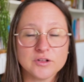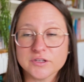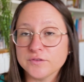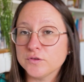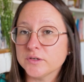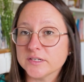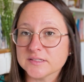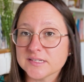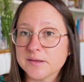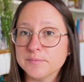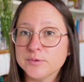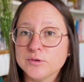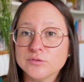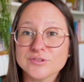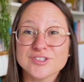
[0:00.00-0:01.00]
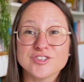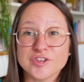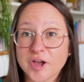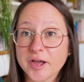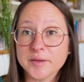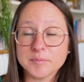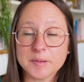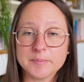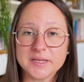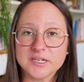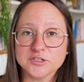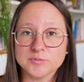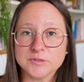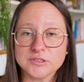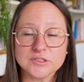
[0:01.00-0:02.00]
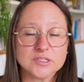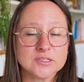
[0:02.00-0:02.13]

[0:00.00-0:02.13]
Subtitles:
give you an example: time management.